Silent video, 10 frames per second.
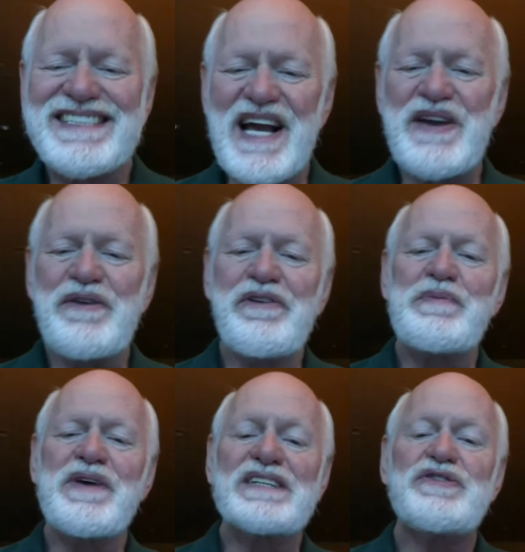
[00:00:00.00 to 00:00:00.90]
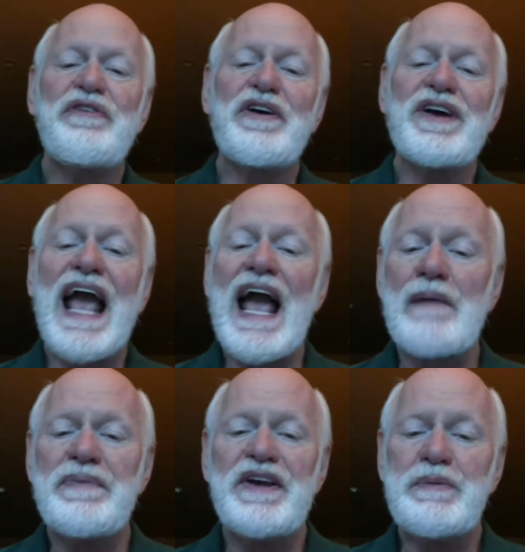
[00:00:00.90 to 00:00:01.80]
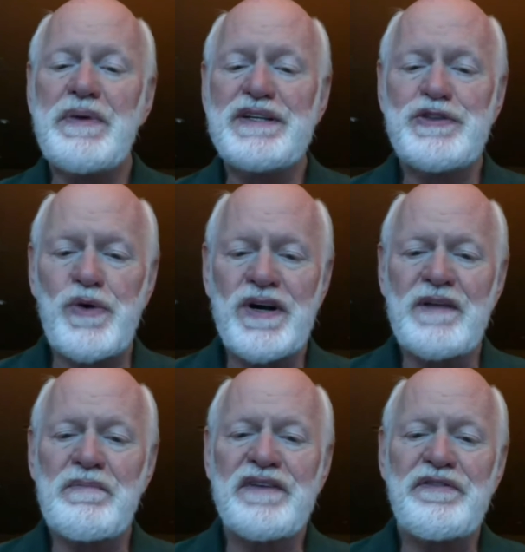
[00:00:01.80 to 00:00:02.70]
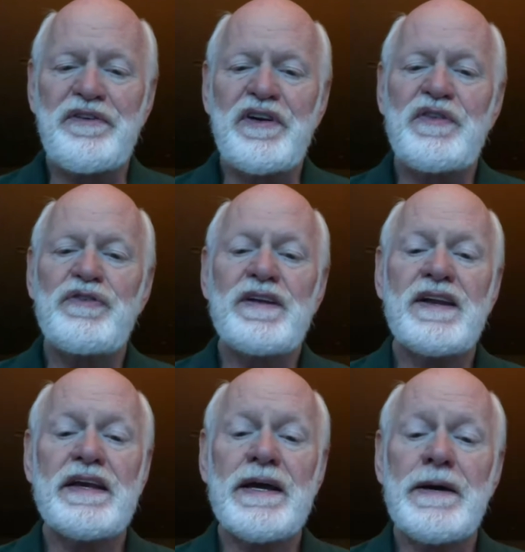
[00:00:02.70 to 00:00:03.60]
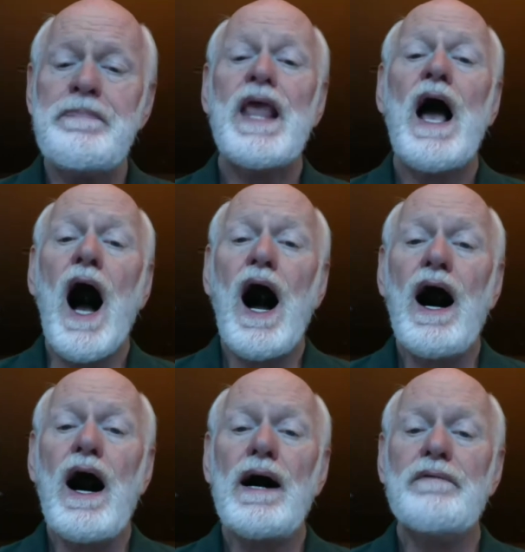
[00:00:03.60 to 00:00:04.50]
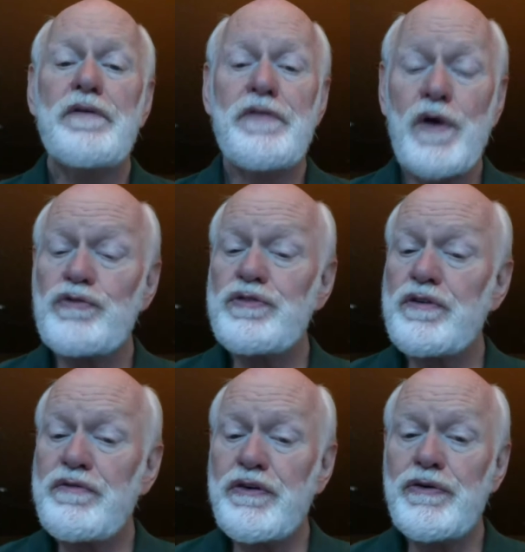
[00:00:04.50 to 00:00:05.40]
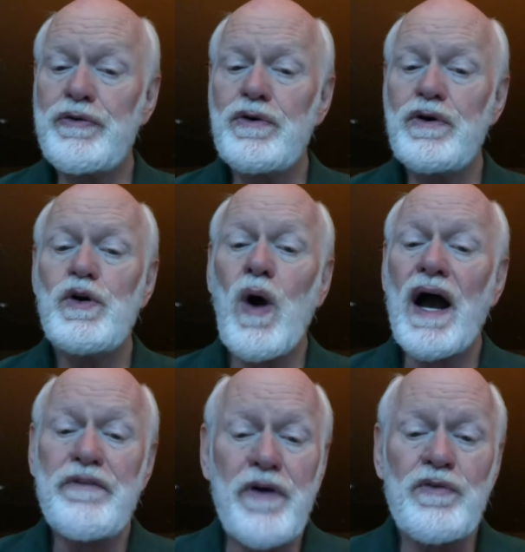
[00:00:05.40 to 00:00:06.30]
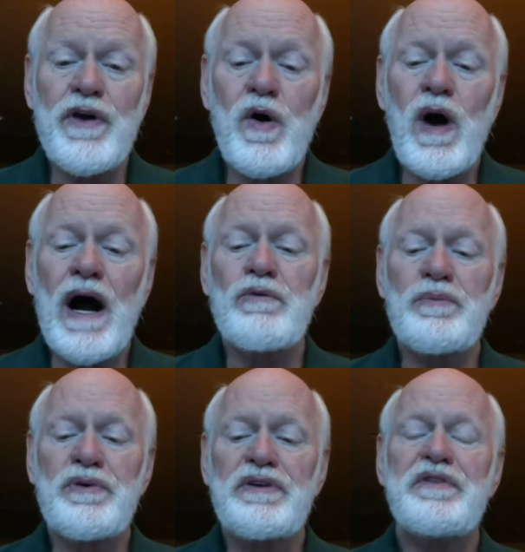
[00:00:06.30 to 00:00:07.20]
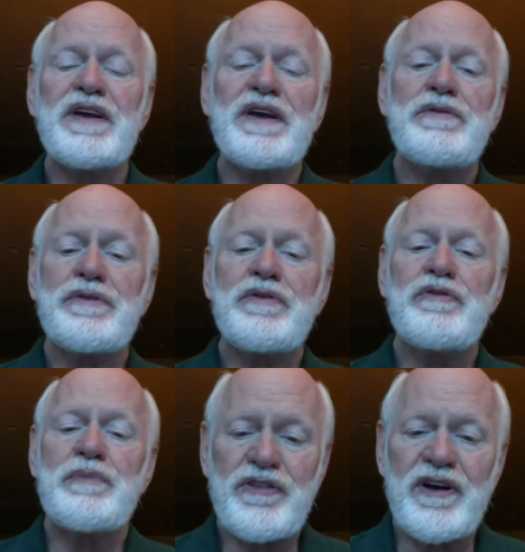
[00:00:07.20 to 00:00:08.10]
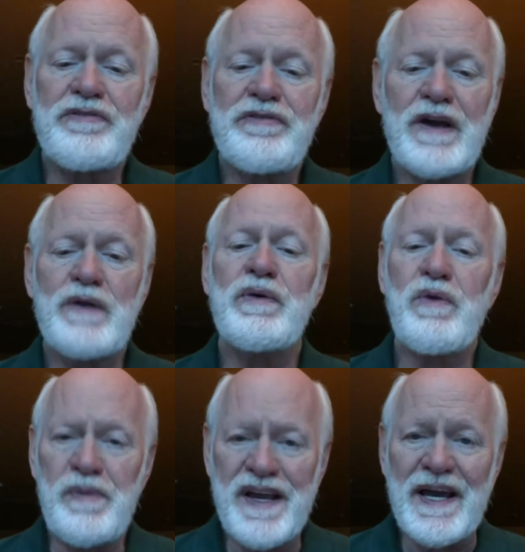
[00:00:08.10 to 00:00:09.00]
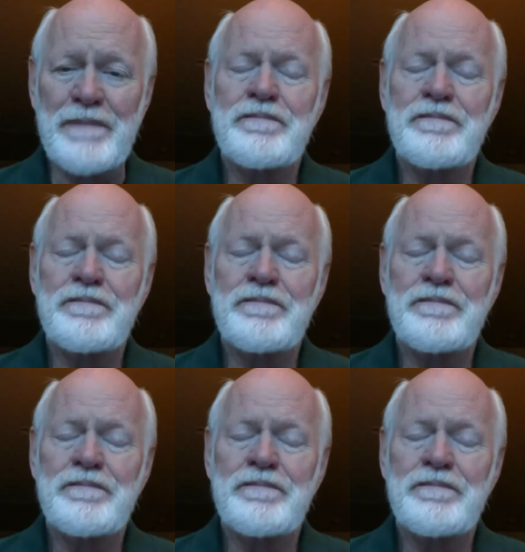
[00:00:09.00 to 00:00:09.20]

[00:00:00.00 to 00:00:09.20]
Thank you very much. Very happy to be joining my friends in India. For those of you who I don't know, I will briefly introduce myself and we will begin.